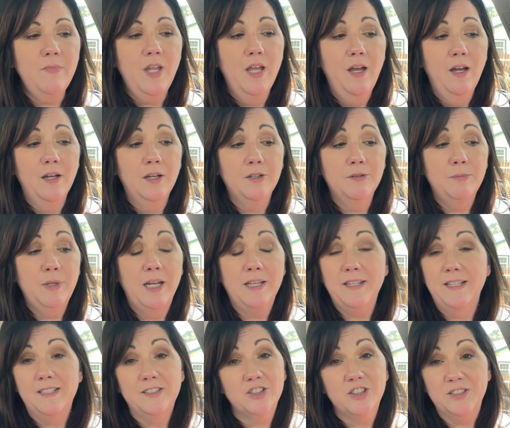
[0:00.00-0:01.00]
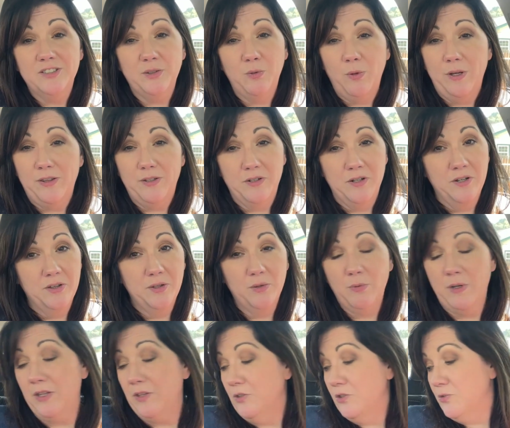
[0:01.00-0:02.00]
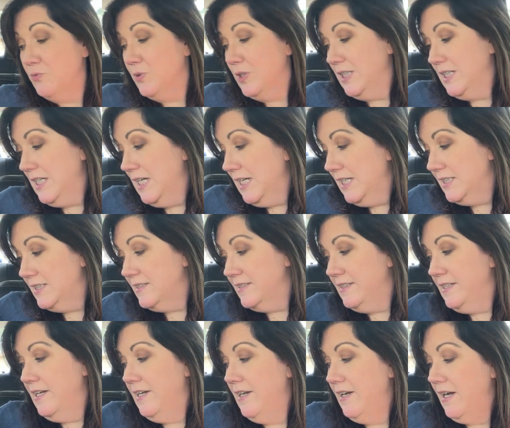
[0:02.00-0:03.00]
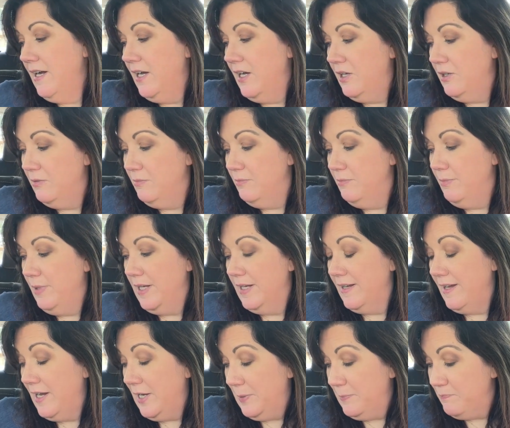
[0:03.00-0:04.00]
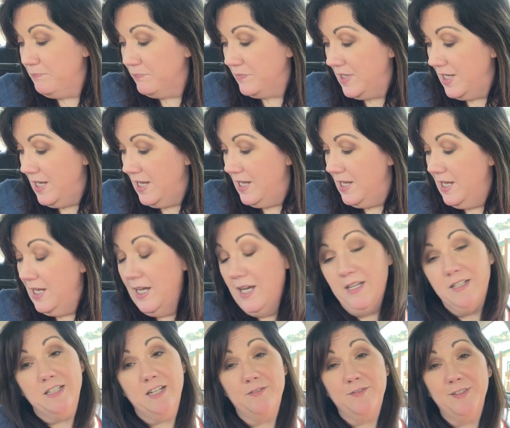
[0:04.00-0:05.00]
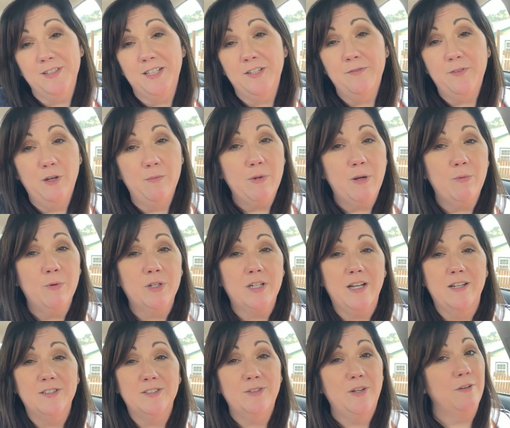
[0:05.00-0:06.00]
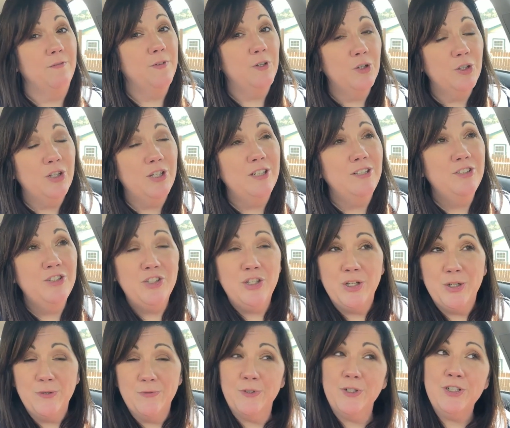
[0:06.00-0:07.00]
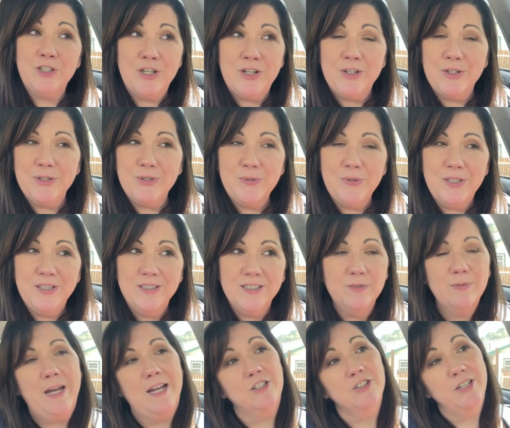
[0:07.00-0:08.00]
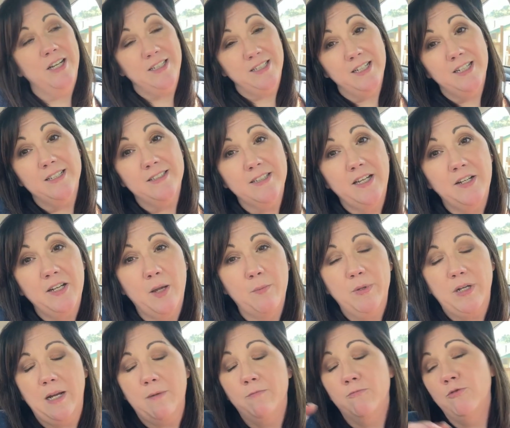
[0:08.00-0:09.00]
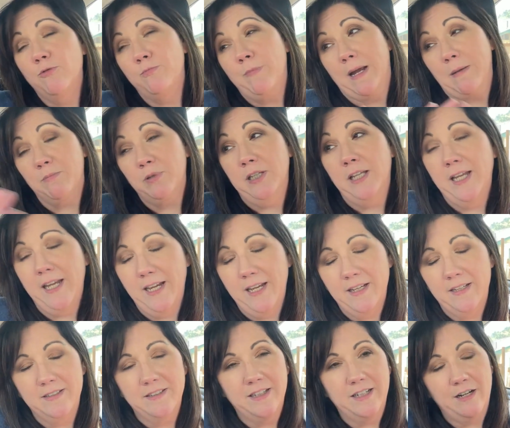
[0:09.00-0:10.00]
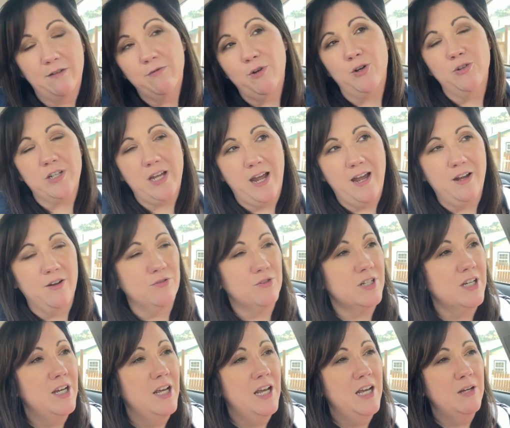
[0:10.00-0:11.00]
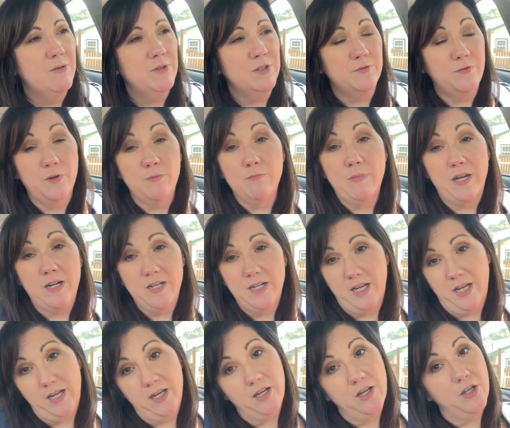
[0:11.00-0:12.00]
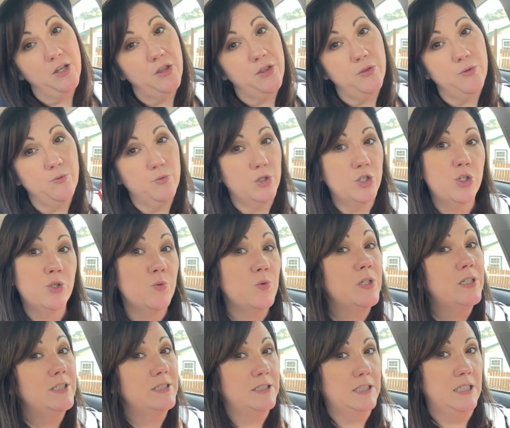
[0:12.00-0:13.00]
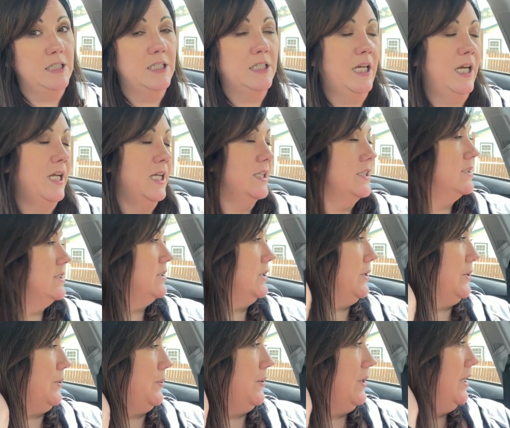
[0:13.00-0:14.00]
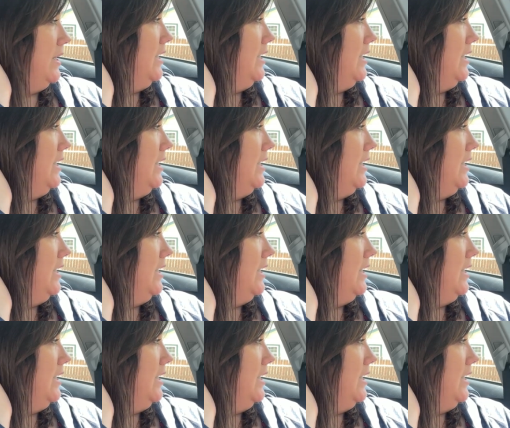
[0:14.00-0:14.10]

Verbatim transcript: um, I think it's just the weather. The weather's really nice. Um, but yeah, definitely felt my workout. So I feel good. Two for two. This actually I did it Sunday, but I, my plan that I wrote out was for Monday through Sunday. So